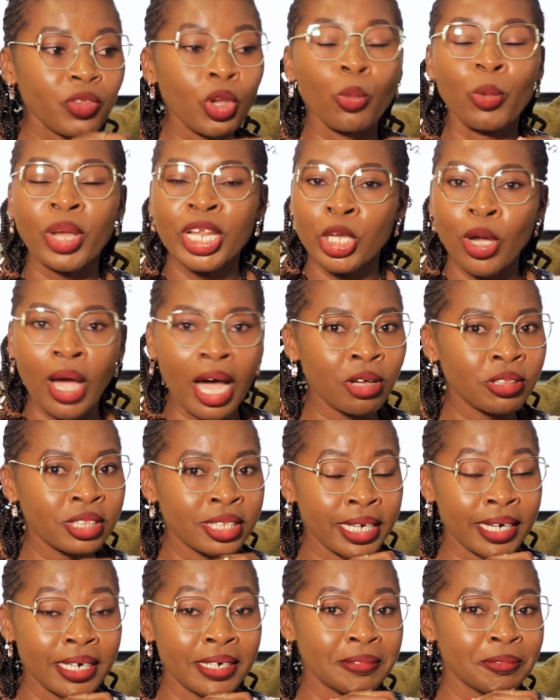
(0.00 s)
while you're
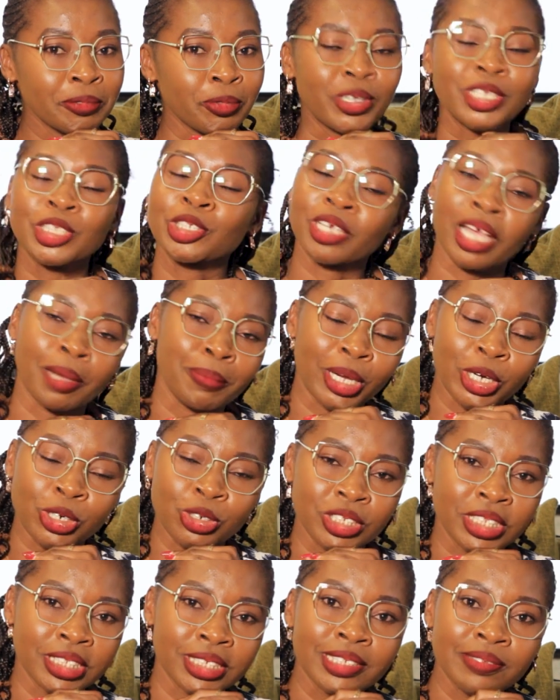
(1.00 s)
out there, once you come
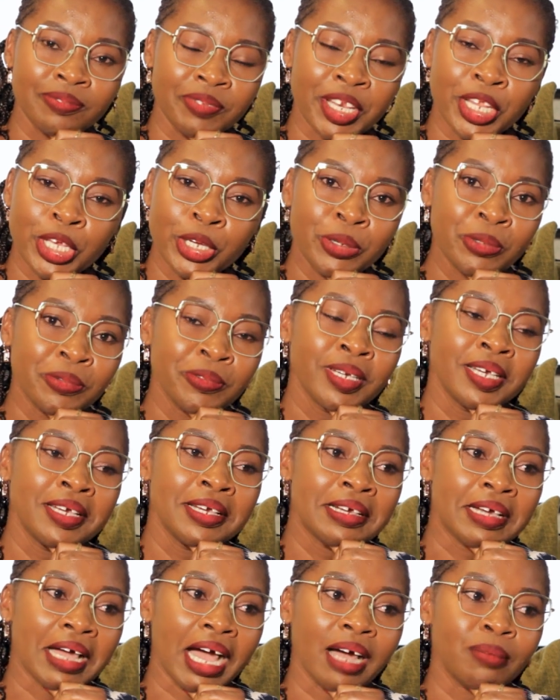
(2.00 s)
across this video,
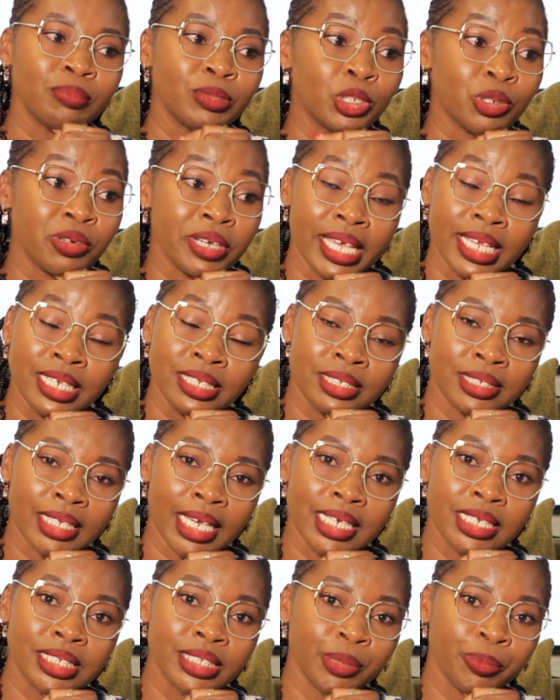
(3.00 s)
donate
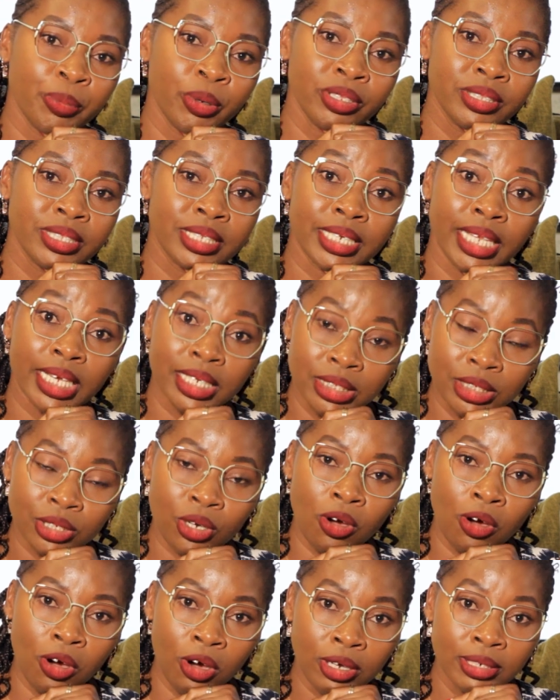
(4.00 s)
and support the next
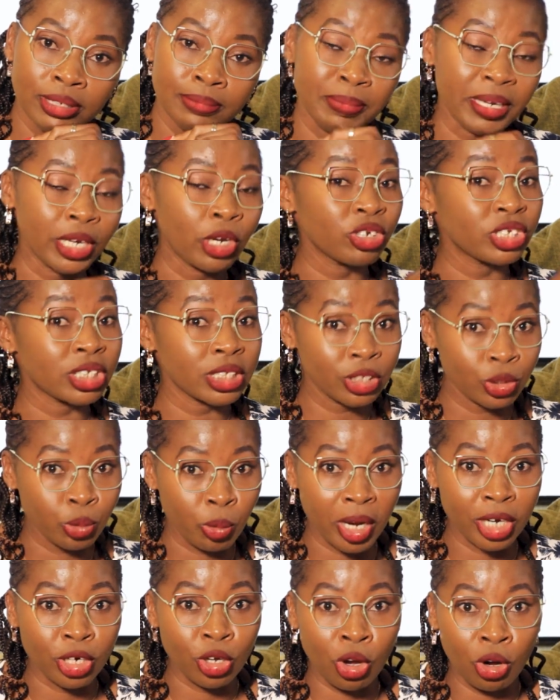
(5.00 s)
cohort, but not
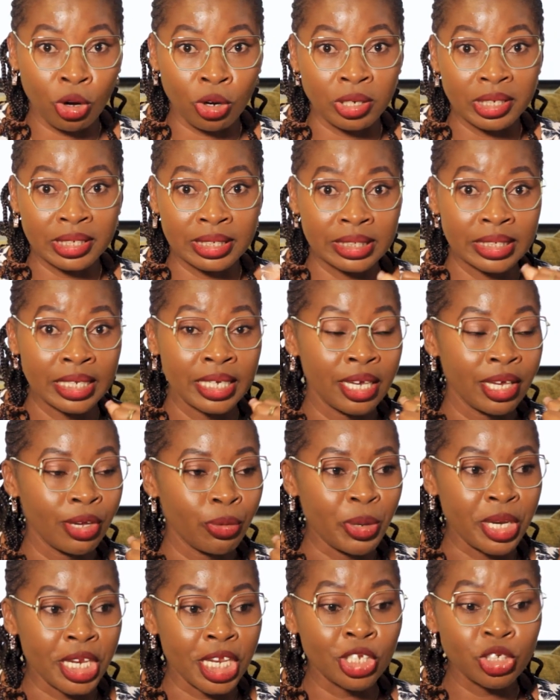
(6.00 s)
just one cohort.
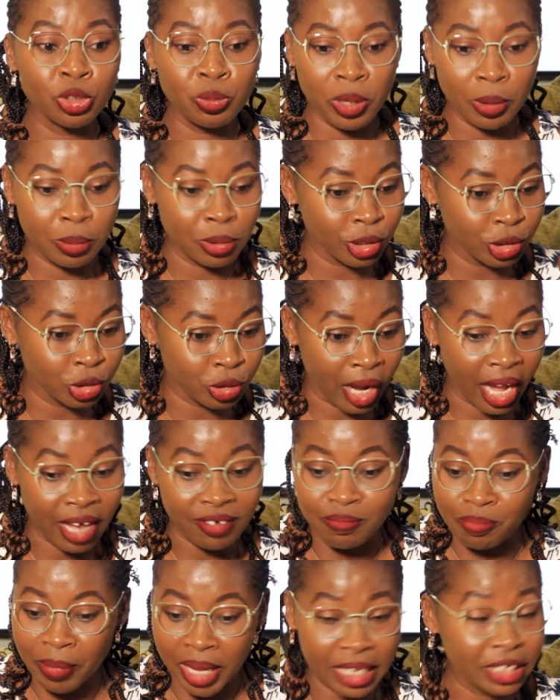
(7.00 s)
We need to be able to
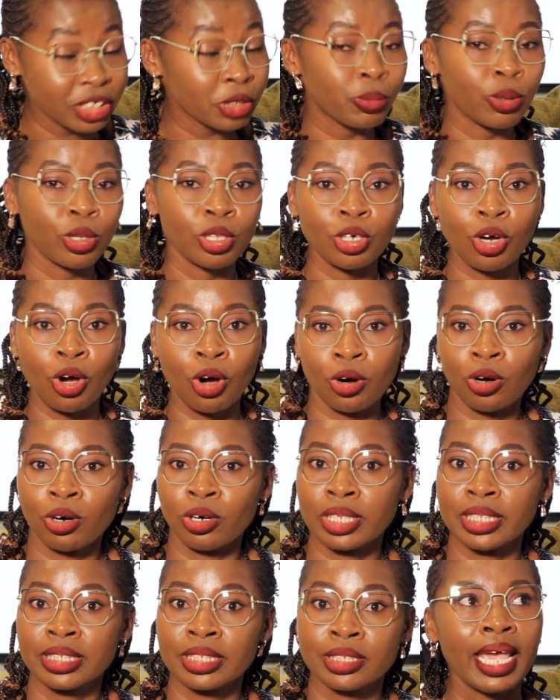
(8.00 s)
have multiple
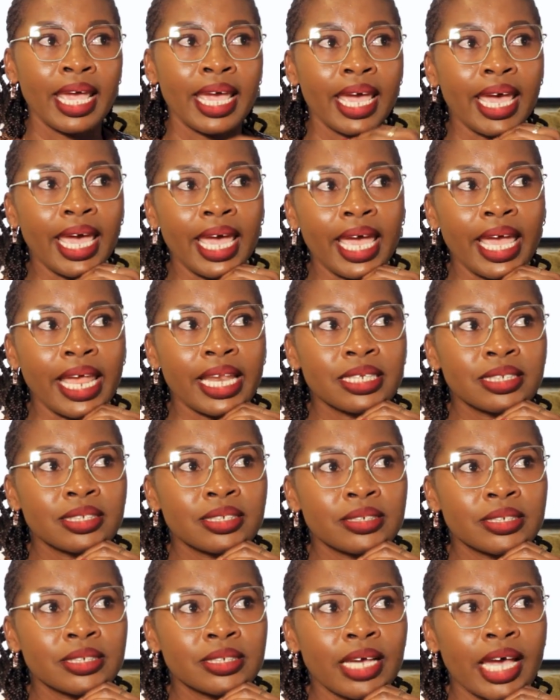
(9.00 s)
cohorts.
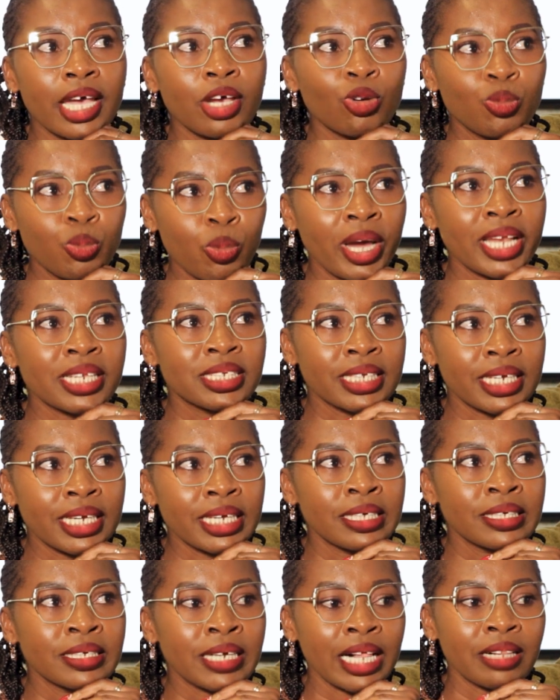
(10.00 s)
And I hope one
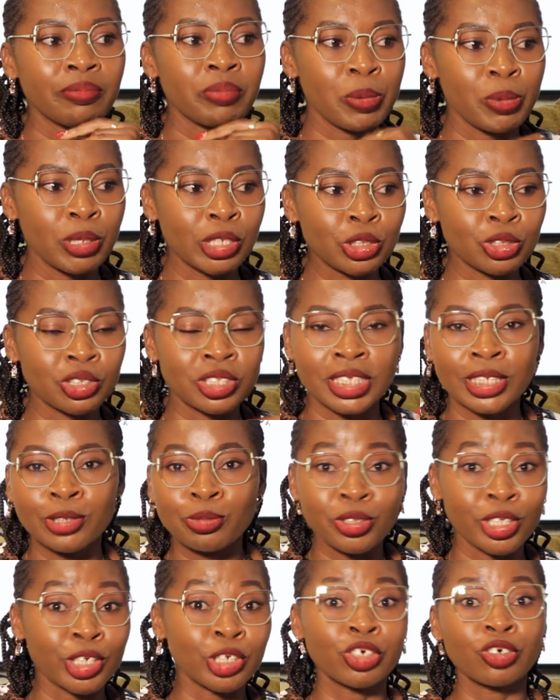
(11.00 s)
day I'll be able to
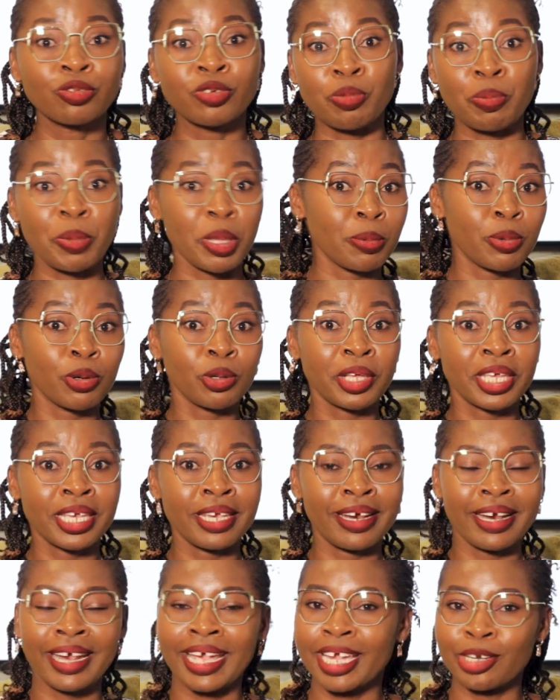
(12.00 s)
sit with a group of people
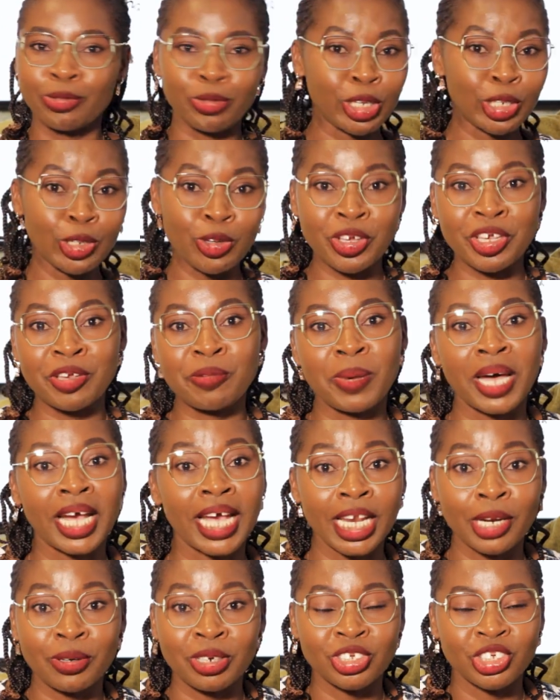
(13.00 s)
here and we're looking
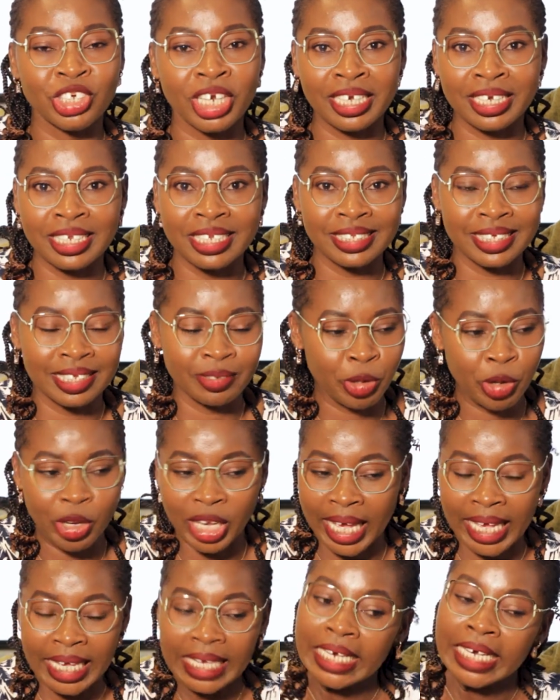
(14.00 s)
back at our journeys and you're
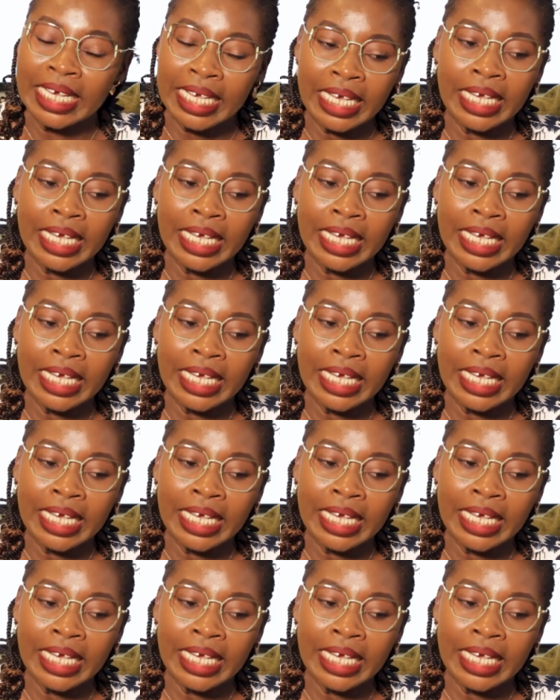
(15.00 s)
like,